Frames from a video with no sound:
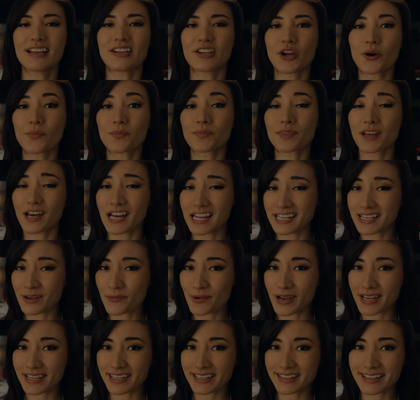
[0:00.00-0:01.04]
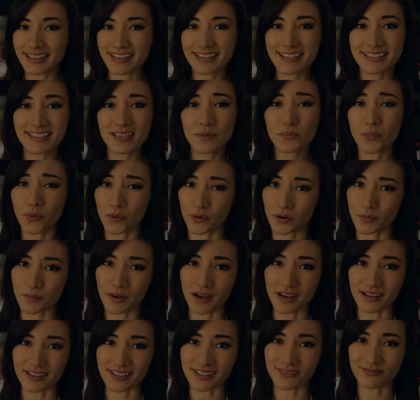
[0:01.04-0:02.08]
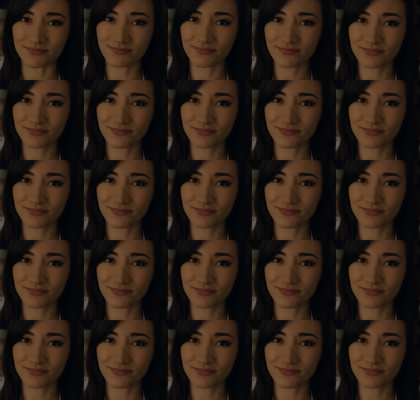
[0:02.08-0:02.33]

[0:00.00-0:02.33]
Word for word: Nope, the honey wagon is the porta potty.